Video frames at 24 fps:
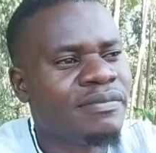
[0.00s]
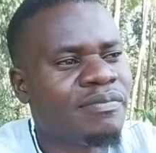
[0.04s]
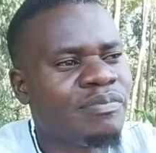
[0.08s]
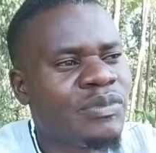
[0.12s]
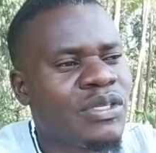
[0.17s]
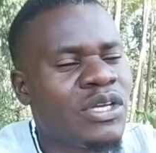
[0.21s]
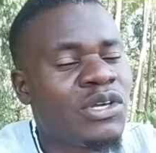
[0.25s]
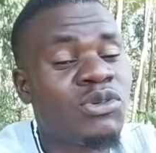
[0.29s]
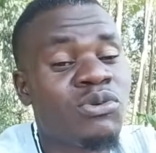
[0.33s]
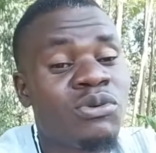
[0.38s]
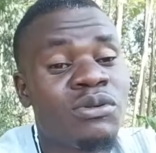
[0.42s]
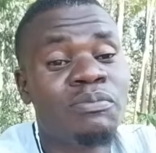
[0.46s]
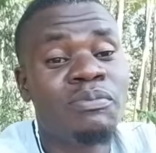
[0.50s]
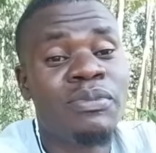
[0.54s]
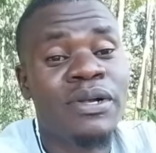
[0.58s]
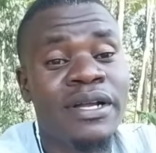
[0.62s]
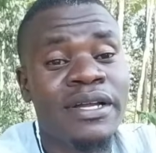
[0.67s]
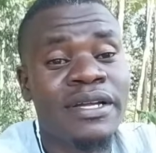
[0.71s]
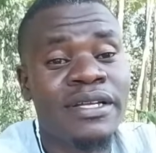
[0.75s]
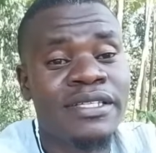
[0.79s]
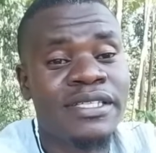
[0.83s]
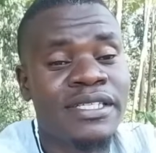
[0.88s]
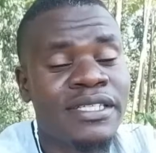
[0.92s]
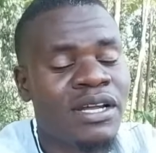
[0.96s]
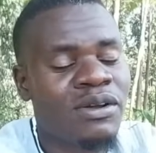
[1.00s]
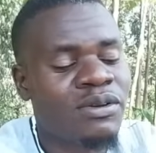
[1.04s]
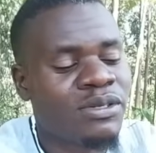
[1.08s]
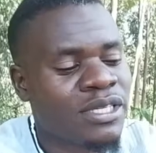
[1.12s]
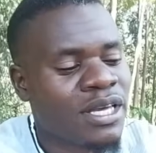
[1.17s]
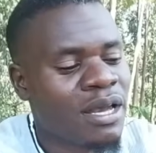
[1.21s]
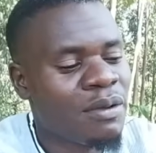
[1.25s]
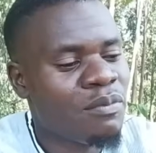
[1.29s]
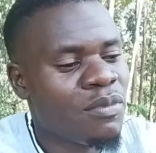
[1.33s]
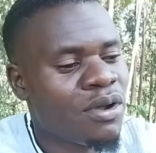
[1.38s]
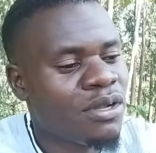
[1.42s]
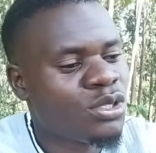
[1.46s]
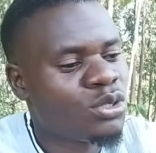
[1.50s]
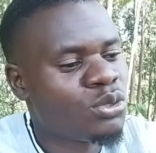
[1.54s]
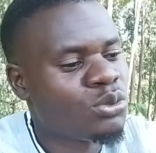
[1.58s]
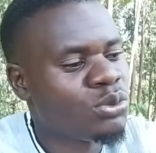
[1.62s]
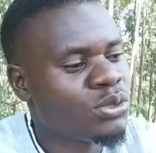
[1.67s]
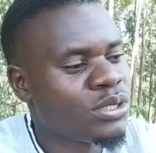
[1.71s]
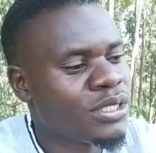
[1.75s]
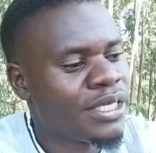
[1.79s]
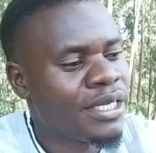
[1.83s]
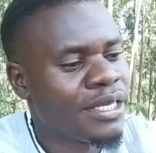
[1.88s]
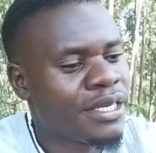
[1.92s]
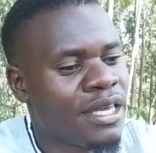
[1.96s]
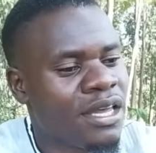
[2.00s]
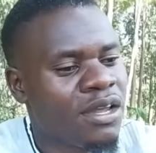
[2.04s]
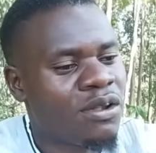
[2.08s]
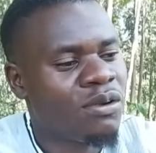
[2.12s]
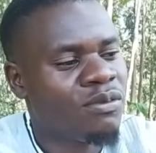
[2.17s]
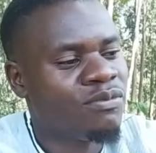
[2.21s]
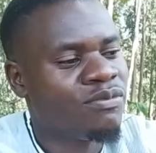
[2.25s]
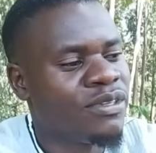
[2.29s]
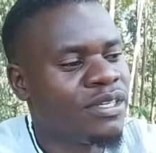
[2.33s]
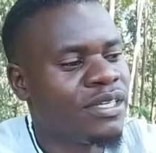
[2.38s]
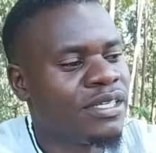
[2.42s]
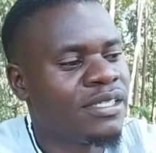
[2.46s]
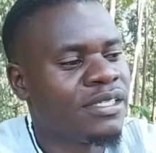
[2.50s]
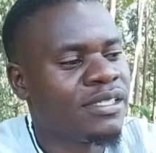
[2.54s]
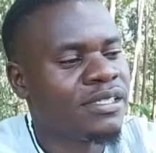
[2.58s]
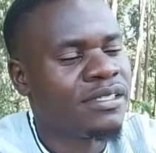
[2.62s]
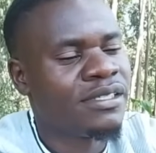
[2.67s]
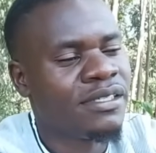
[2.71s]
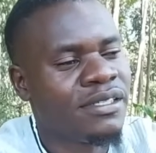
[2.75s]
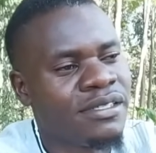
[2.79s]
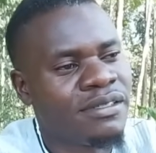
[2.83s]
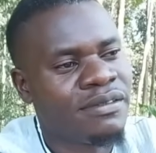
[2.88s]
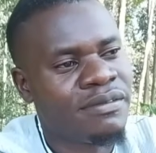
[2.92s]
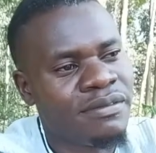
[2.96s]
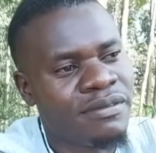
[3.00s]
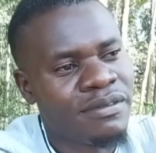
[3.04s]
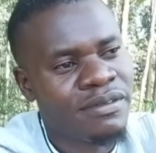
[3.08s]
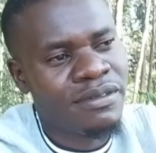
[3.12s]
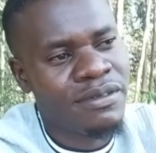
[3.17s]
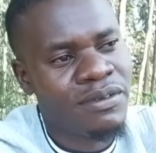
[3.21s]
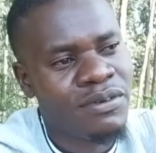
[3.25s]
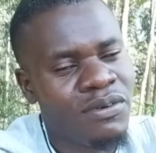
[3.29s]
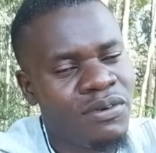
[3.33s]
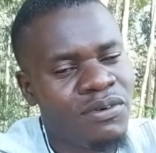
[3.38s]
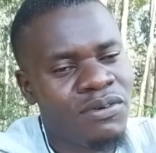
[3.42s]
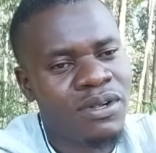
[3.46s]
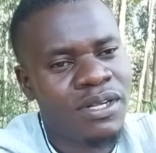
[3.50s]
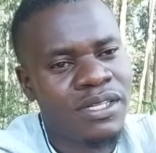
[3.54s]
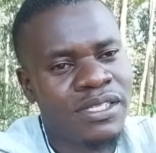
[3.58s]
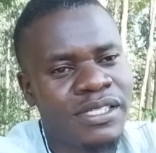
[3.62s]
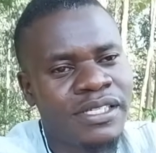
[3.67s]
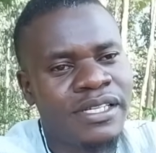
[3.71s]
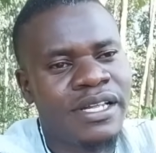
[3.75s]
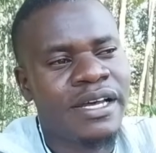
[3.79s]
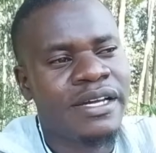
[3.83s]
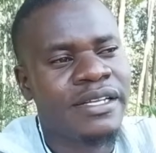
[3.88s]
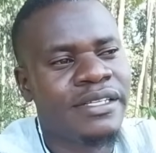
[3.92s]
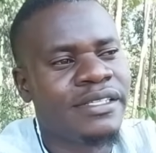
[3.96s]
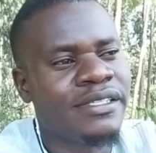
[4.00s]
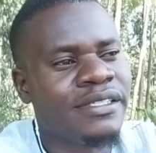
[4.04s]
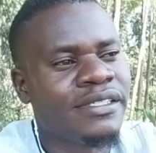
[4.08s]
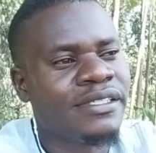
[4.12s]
they should bring now someone to take care of this Congrats dad.